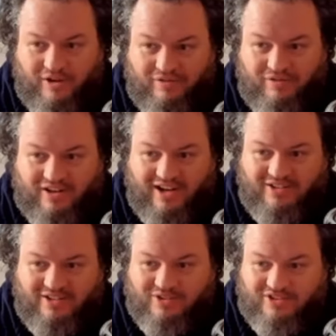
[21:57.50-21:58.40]
12 at
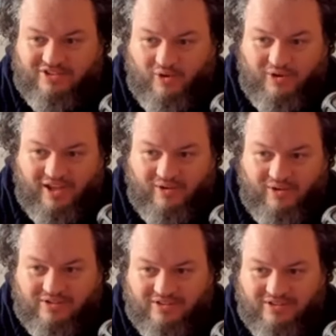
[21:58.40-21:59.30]
night just coding
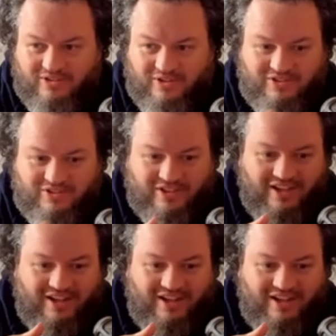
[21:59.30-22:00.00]
or, you know, saying,